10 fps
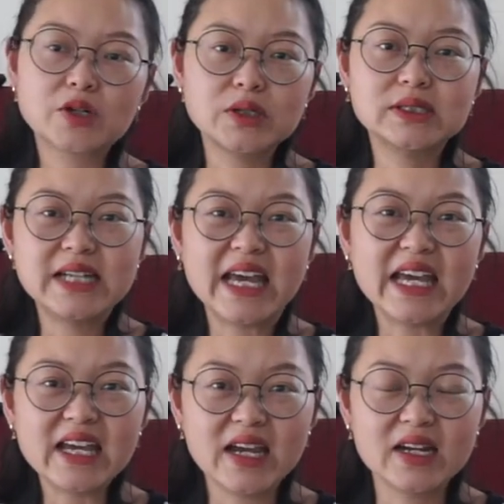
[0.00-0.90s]

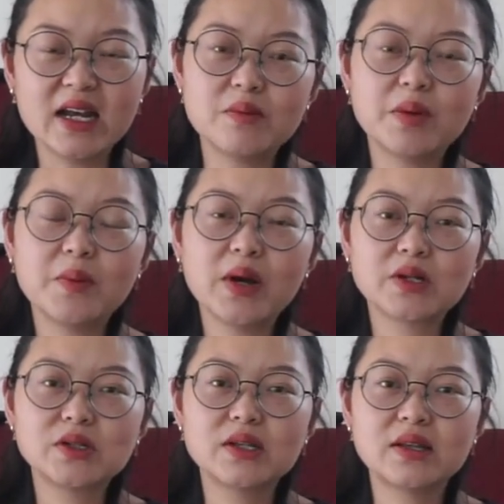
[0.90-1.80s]
take it, and people
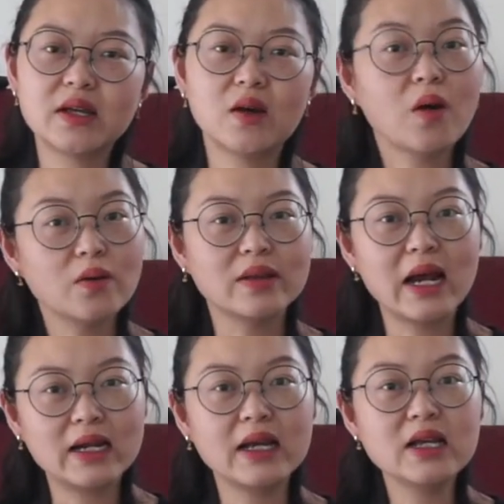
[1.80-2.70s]
actually think, "Oh,
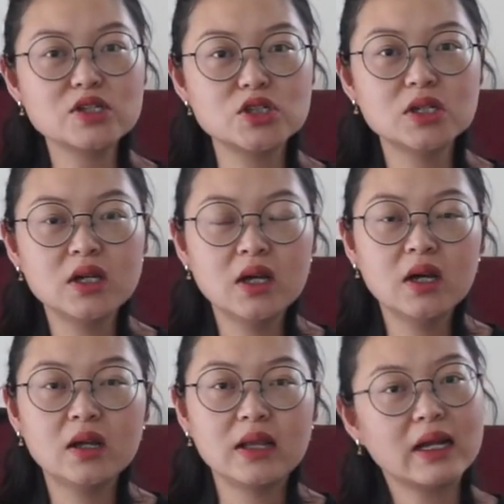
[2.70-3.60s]
that is
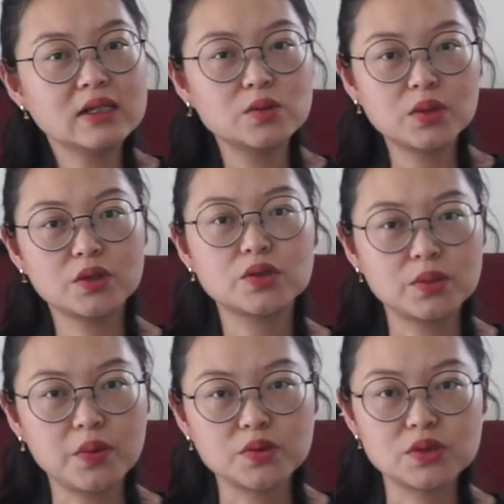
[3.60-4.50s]
what you're
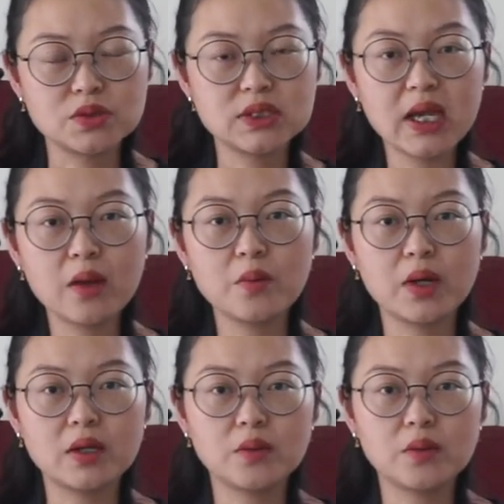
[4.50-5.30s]
supposed to say when